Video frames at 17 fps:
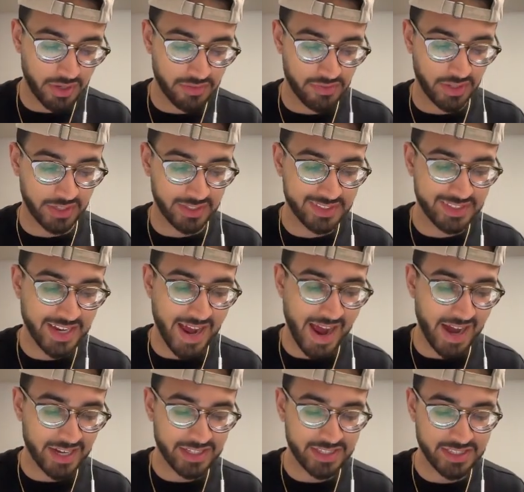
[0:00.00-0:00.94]
think
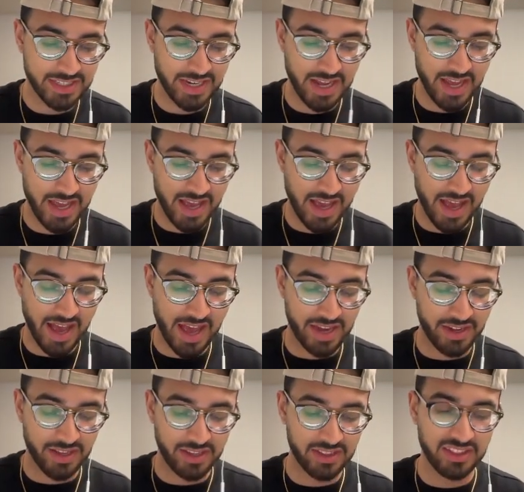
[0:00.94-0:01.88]
tax,
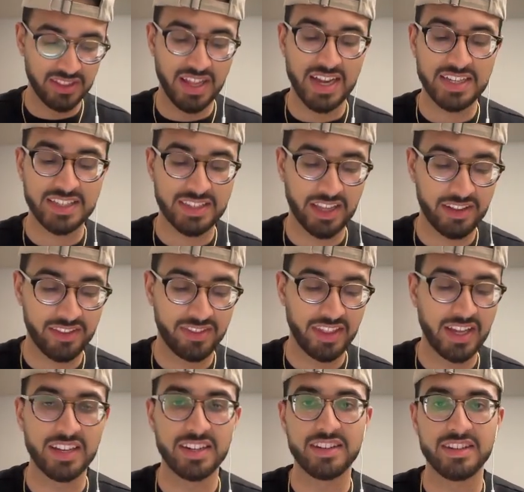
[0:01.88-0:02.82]
and less than
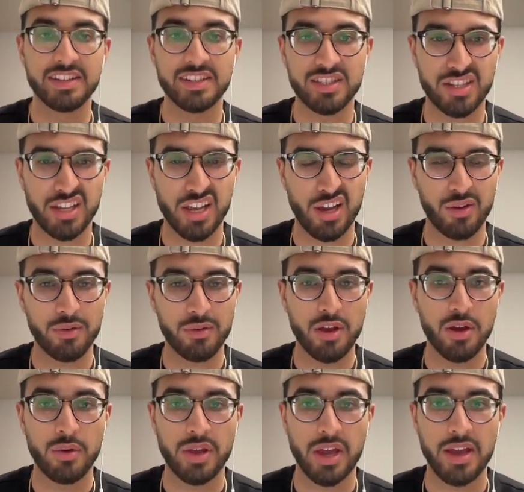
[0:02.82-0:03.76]
think a discount.
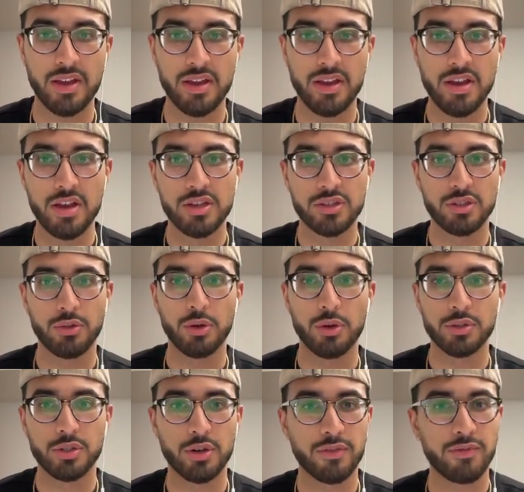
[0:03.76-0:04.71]
Okay, so
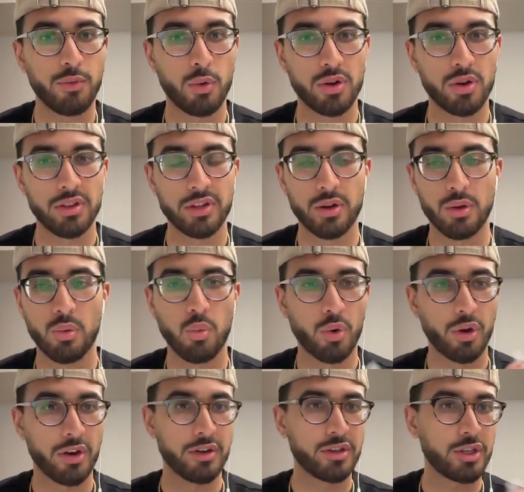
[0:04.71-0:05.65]
those are your 4 little
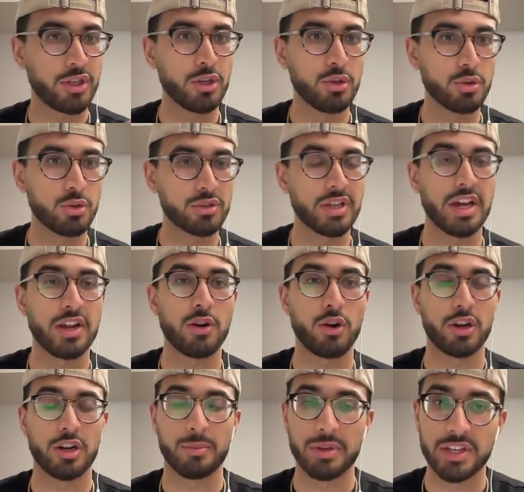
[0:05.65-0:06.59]
word cues that are
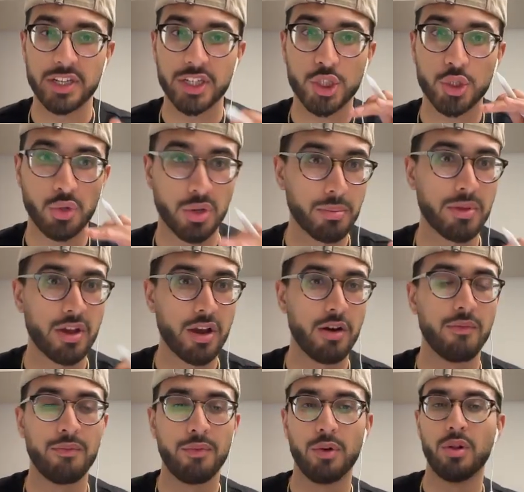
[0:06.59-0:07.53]
going to be extremely
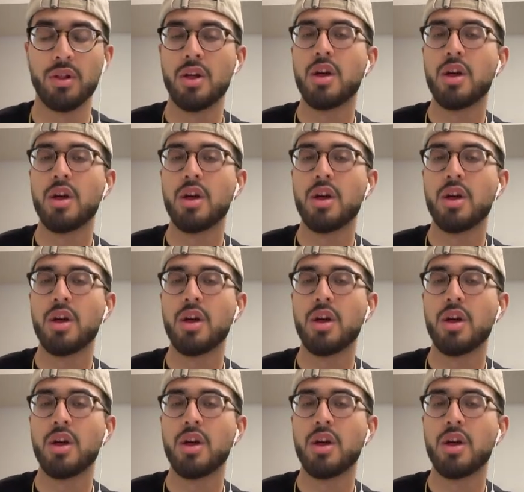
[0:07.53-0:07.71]
helpful